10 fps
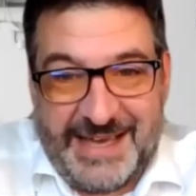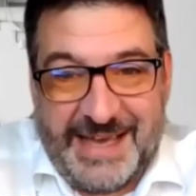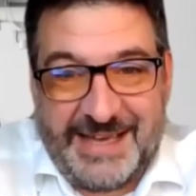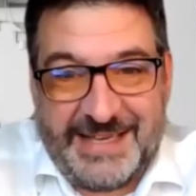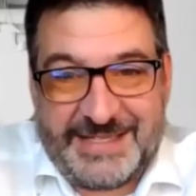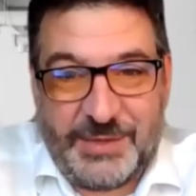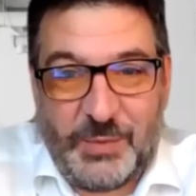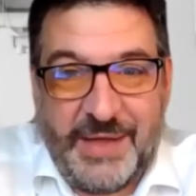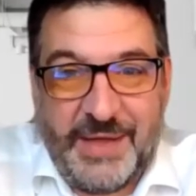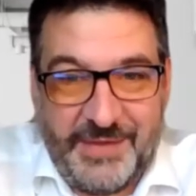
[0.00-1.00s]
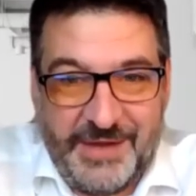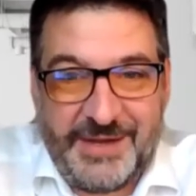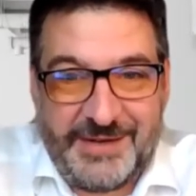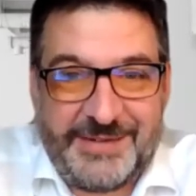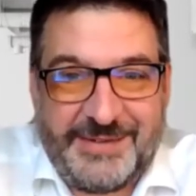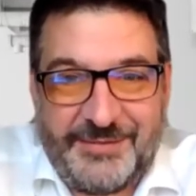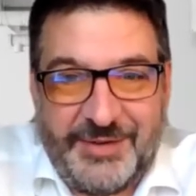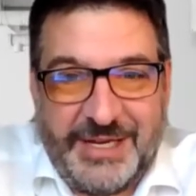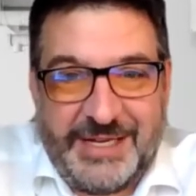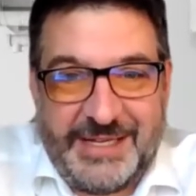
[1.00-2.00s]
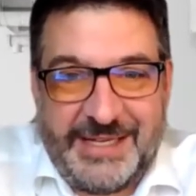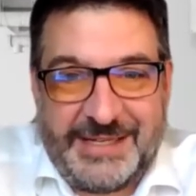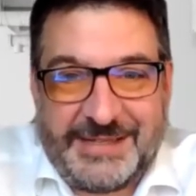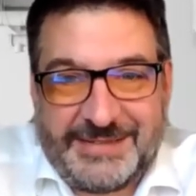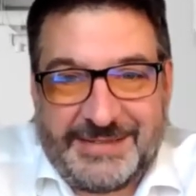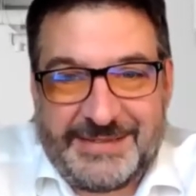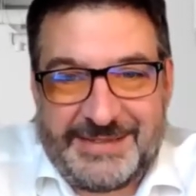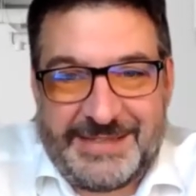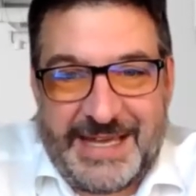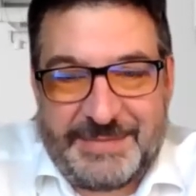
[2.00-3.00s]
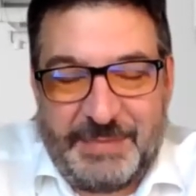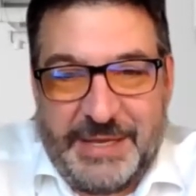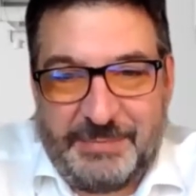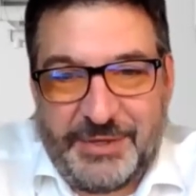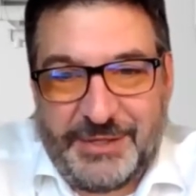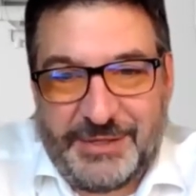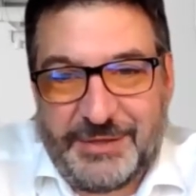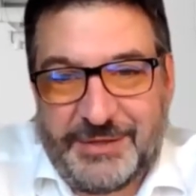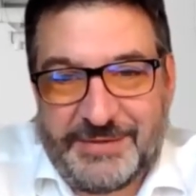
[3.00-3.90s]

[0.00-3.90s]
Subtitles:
that is the one that really gets people